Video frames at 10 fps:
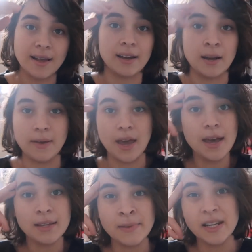going to be
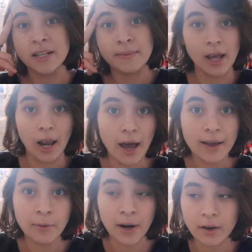it? Is Middi going to be
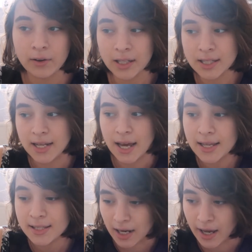alive when I go
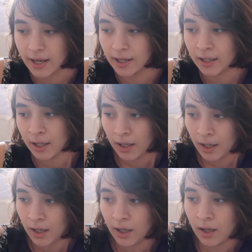downstairs? Like,
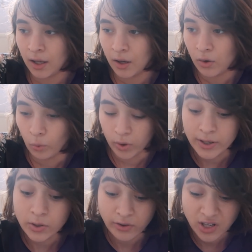what
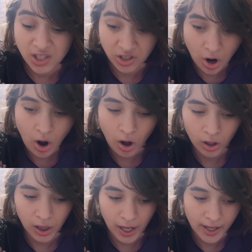do I do if she's
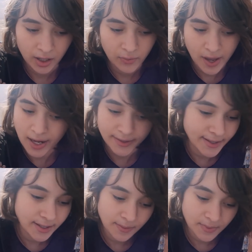not? Like, we had a
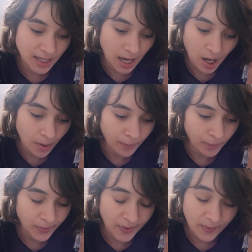system set up
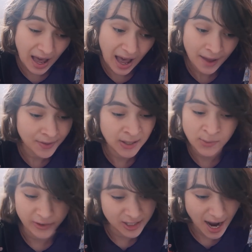where I had the
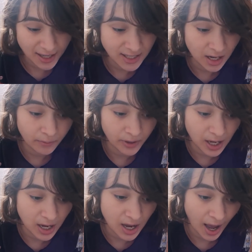number of a taxi
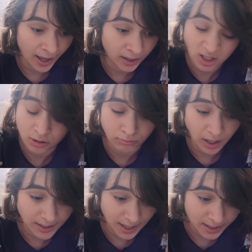company and some
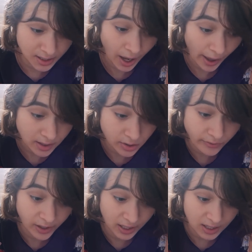money set aside, so
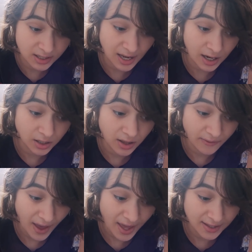if I needed to take her to
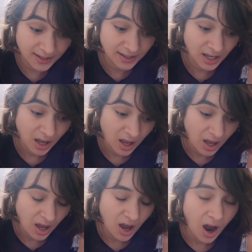the vets,
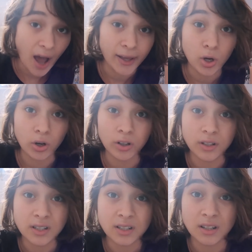I
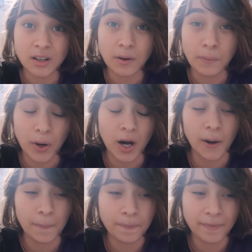could.
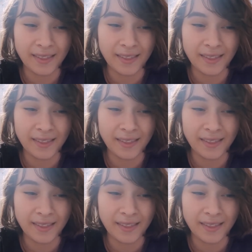But